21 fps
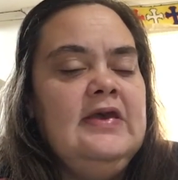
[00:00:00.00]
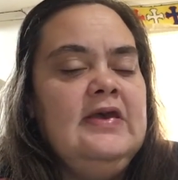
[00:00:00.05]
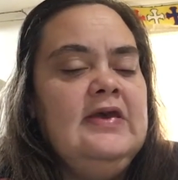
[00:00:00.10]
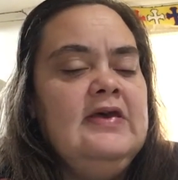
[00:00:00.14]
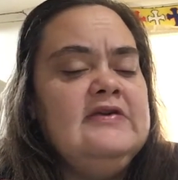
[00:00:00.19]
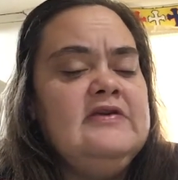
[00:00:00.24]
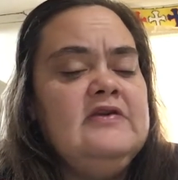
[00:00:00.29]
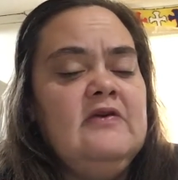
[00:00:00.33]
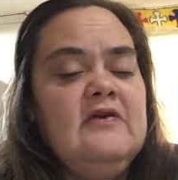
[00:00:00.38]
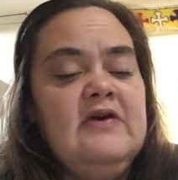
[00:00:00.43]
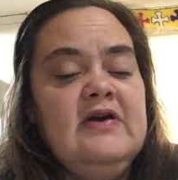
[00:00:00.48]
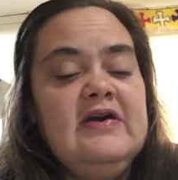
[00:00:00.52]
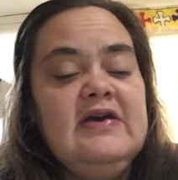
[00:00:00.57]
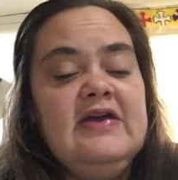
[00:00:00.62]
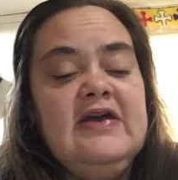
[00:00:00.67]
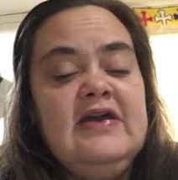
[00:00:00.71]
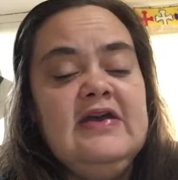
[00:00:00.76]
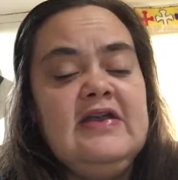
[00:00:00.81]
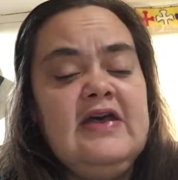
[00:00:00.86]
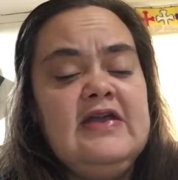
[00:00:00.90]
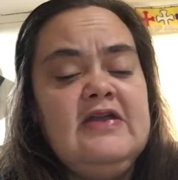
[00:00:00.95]
So
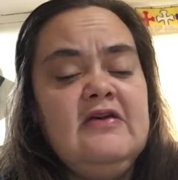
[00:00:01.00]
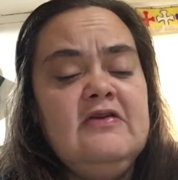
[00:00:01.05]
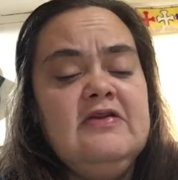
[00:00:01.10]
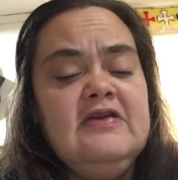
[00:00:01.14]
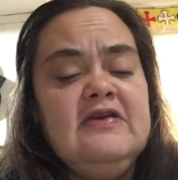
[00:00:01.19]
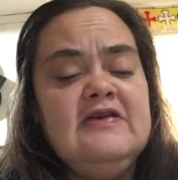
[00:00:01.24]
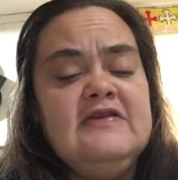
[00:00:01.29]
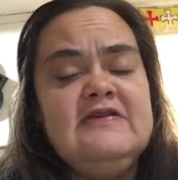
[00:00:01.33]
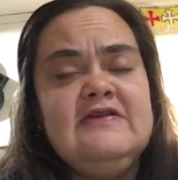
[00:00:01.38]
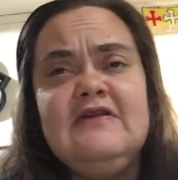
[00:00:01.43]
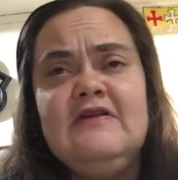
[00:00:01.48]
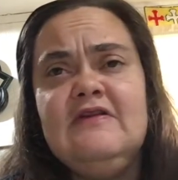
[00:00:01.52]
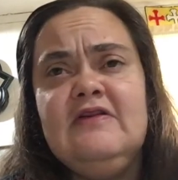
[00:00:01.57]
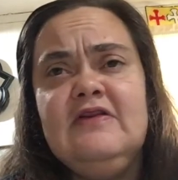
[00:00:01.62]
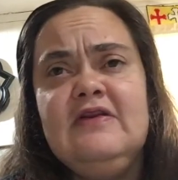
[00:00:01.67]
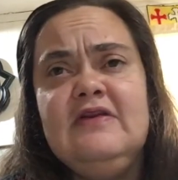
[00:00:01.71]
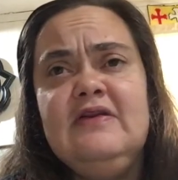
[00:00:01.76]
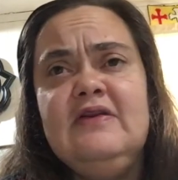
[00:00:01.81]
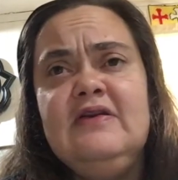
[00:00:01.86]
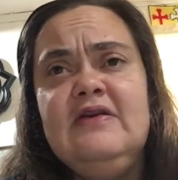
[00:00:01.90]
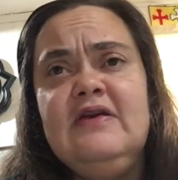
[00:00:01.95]
again, I don't
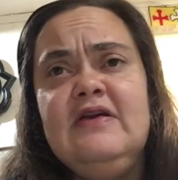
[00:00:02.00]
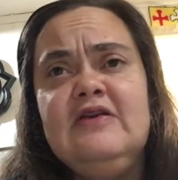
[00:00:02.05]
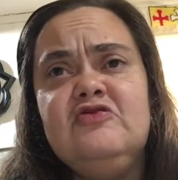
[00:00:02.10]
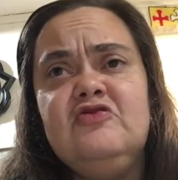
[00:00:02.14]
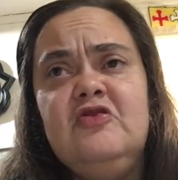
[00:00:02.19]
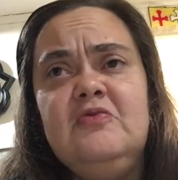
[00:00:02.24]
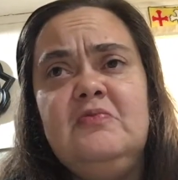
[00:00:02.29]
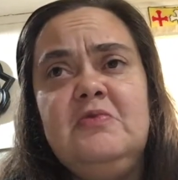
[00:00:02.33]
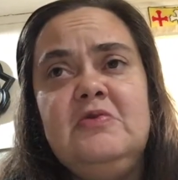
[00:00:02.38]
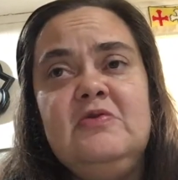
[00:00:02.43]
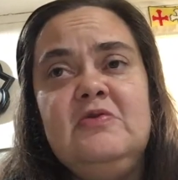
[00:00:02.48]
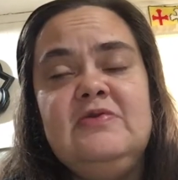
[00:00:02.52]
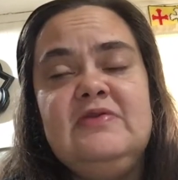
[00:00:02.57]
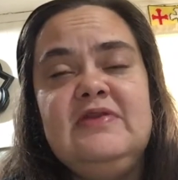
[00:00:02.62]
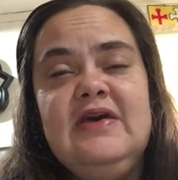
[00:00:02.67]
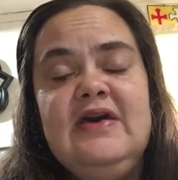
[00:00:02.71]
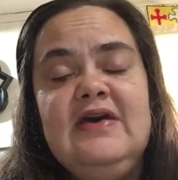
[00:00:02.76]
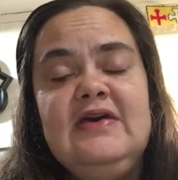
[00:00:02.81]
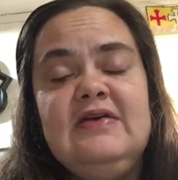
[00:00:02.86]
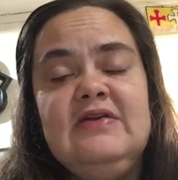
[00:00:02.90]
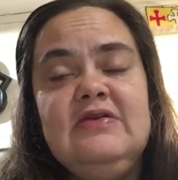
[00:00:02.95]
necessarily attribute
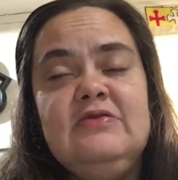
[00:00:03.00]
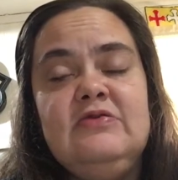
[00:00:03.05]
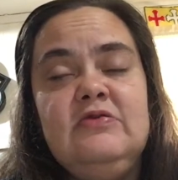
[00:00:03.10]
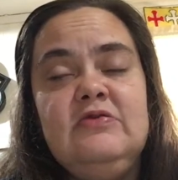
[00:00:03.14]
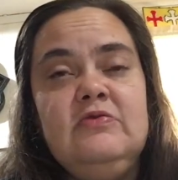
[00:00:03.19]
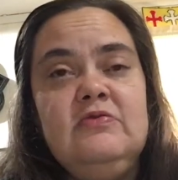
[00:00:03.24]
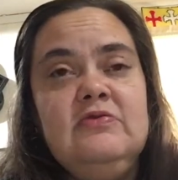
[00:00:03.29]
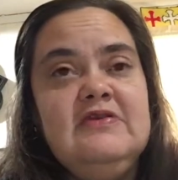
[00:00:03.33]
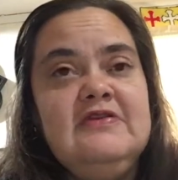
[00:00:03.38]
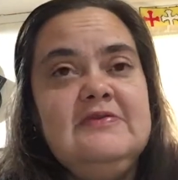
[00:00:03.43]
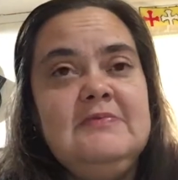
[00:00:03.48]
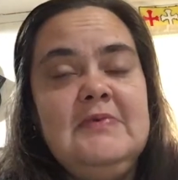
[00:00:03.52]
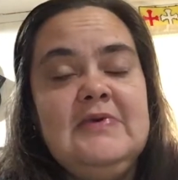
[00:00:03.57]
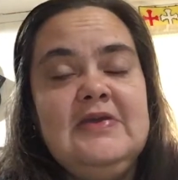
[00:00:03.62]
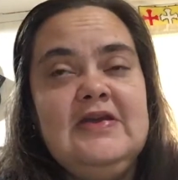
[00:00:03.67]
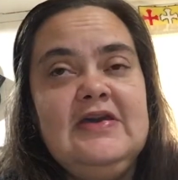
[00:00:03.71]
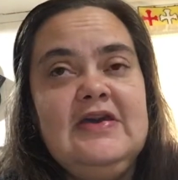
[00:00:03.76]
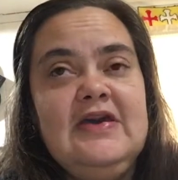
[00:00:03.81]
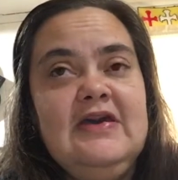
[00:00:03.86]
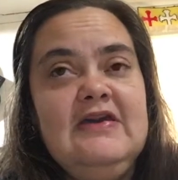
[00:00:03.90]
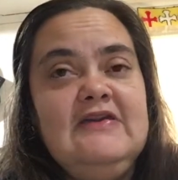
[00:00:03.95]
that to this
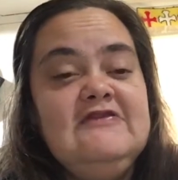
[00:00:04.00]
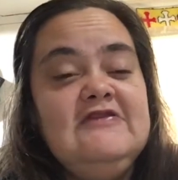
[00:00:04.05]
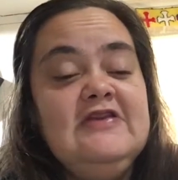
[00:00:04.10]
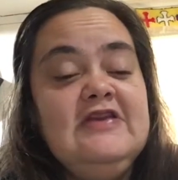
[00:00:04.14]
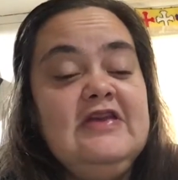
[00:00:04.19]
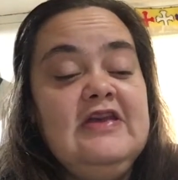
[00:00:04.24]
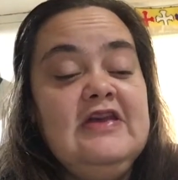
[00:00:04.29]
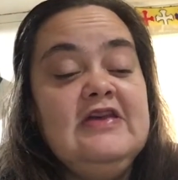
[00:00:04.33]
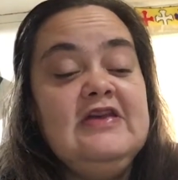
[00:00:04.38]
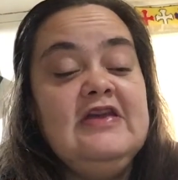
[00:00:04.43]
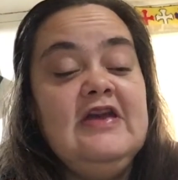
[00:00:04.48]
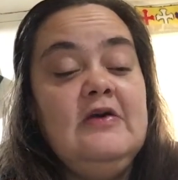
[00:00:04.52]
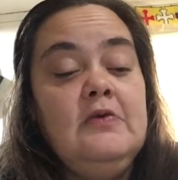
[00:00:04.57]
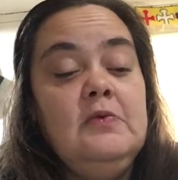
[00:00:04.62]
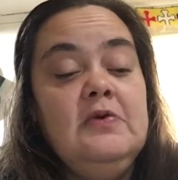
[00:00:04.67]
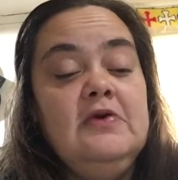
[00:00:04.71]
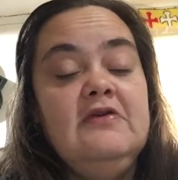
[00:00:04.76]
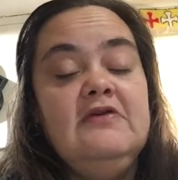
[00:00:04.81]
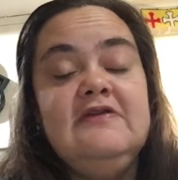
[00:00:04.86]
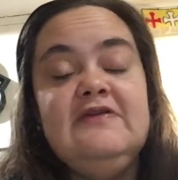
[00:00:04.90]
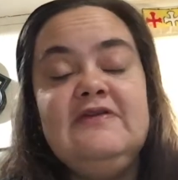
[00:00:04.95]
medication, and I
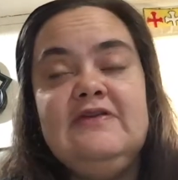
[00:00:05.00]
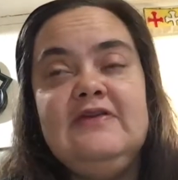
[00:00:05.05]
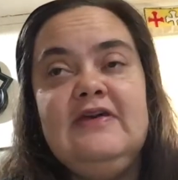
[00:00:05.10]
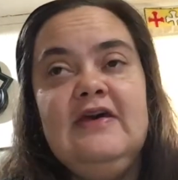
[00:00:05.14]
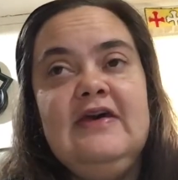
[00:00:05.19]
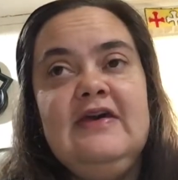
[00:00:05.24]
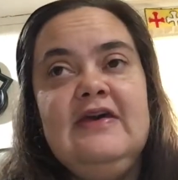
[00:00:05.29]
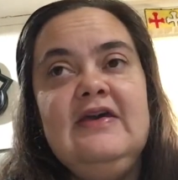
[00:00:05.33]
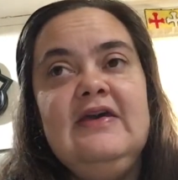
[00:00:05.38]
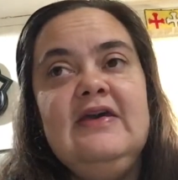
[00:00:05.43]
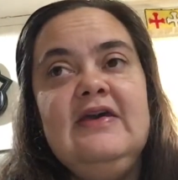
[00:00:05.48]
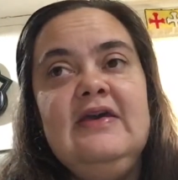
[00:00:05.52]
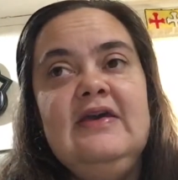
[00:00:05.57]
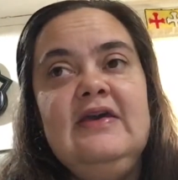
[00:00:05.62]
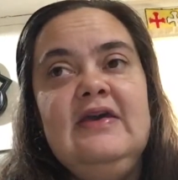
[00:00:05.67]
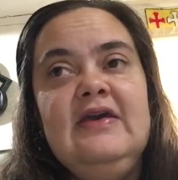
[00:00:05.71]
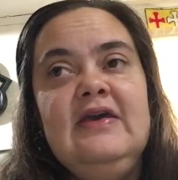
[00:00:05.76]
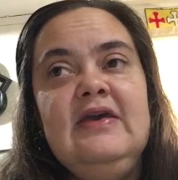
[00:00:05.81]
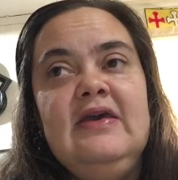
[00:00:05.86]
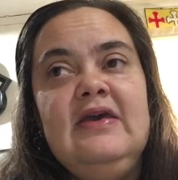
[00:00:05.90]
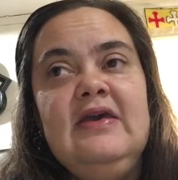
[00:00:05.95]
will say
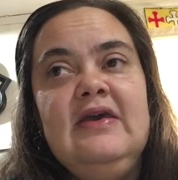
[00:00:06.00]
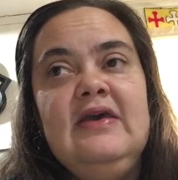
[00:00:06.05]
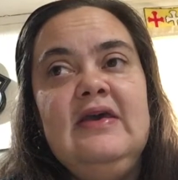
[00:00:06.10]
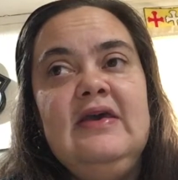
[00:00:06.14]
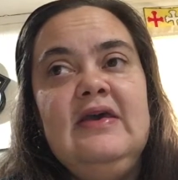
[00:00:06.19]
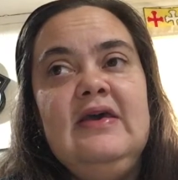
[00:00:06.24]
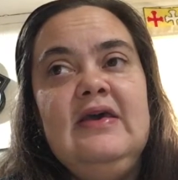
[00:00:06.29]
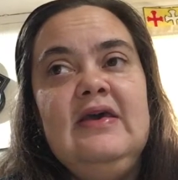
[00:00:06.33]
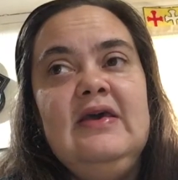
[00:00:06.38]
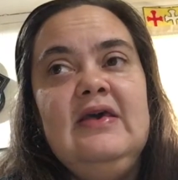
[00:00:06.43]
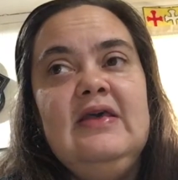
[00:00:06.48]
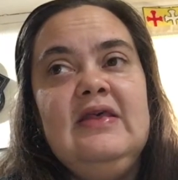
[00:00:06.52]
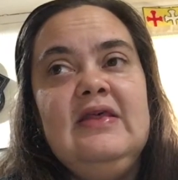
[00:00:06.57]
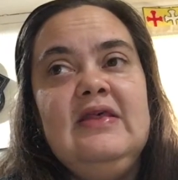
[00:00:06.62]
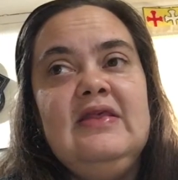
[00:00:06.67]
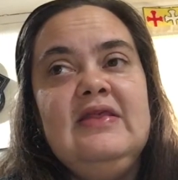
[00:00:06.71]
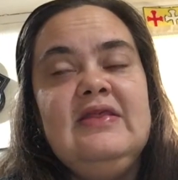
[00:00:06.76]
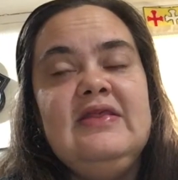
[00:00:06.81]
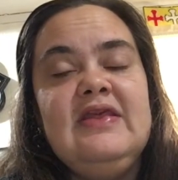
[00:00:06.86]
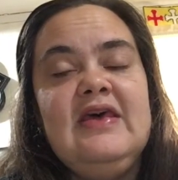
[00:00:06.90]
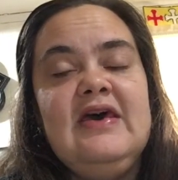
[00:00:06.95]

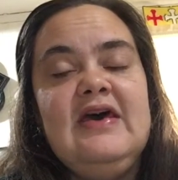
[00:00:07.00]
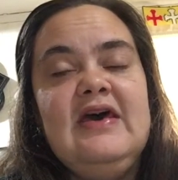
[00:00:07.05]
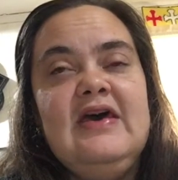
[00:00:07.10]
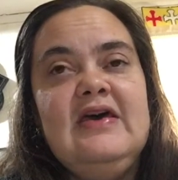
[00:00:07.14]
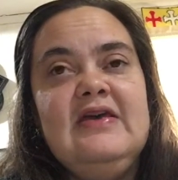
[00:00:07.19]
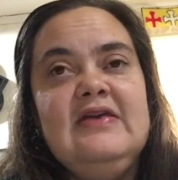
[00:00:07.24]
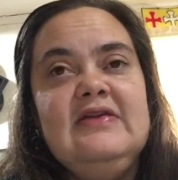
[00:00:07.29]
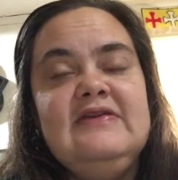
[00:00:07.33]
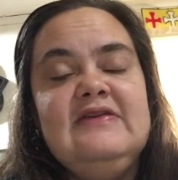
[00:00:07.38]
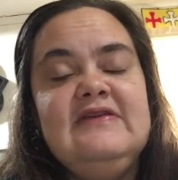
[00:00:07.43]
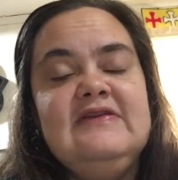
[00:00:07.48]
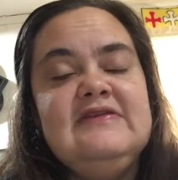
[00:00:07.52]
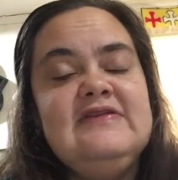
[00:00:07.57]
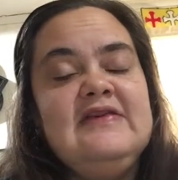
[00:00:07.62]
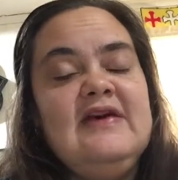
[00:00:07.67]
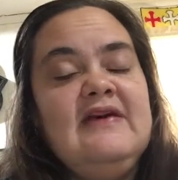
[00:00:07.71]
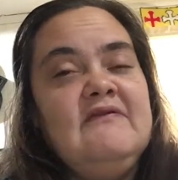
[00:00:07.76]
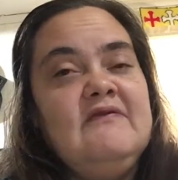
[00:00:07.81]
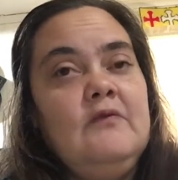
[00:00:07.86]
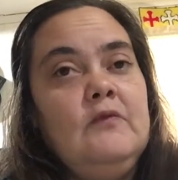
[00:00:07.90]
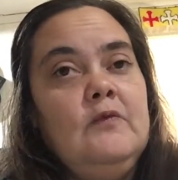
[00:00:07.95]
that since I
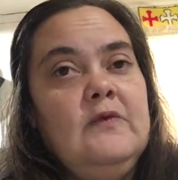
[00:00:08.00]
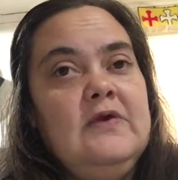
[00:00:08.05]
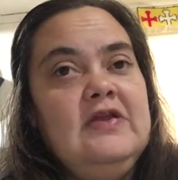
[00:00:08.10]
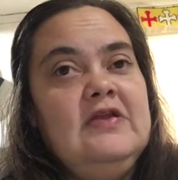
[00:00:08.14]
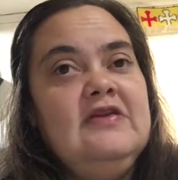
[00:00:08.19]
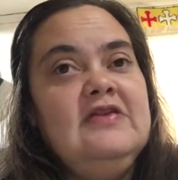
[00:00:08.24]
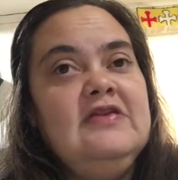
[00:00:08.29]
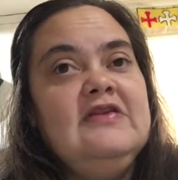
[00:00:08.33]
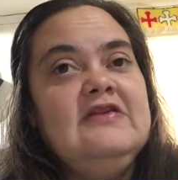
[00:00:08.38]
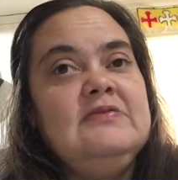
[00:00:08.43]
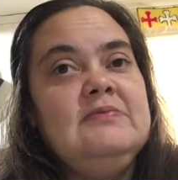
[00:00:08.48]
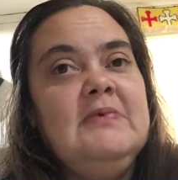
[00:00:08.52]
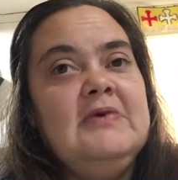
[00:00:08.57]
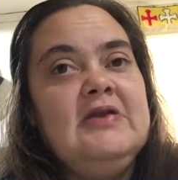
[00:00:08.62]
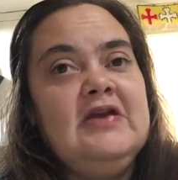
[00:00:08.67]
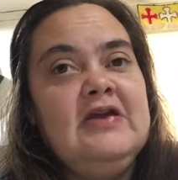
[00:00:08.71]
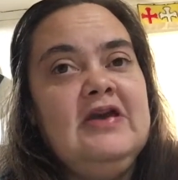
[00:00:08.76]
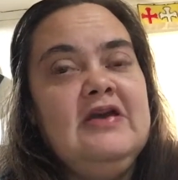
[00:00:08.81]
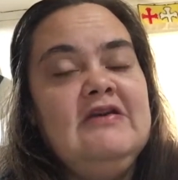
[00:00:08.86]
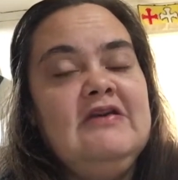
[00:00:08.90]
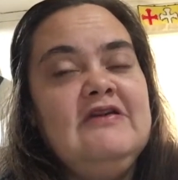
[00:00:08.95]
went on this
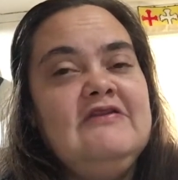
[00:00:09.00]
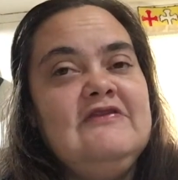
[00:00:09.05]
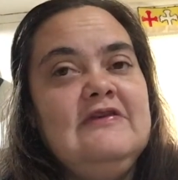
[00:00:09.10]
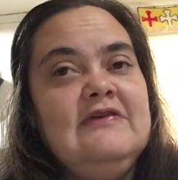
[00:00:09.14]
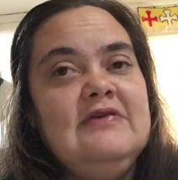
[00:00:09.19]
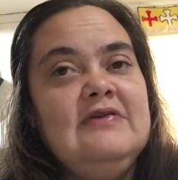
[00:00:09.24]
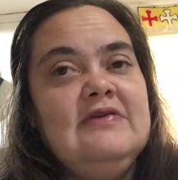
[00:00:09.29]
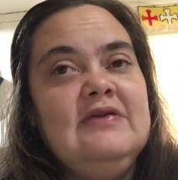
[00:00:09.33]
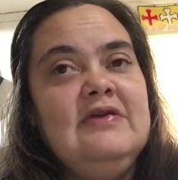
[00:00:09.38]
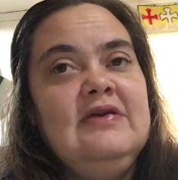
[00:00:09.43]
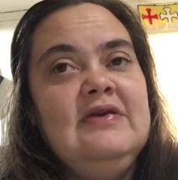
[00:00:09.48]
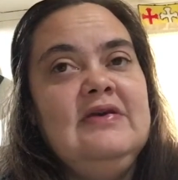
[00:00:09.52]
medication,